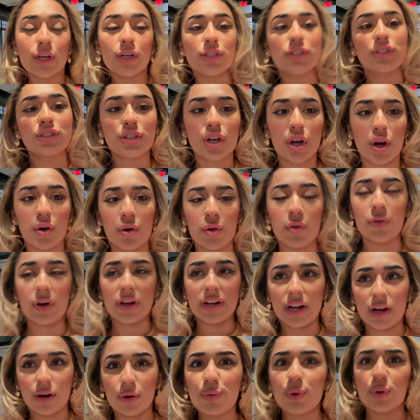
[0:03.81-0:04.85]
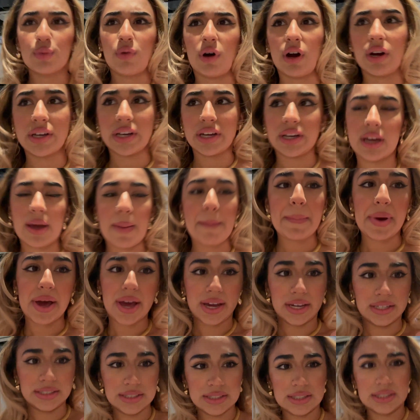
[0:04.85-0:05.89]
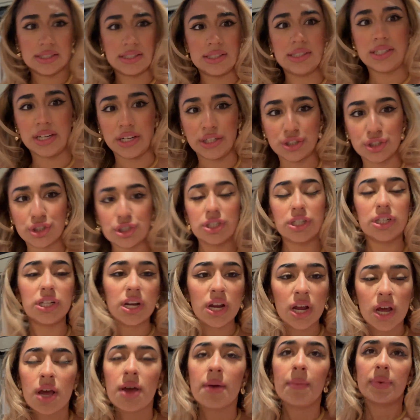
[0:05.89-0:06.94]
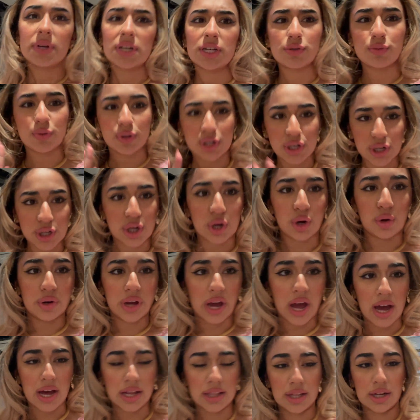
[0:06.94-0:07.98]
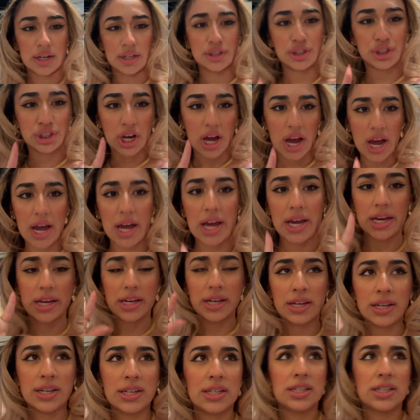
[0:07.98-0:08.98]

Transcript: So right now we're walking in Penn Station because we're gonna go get a little chai,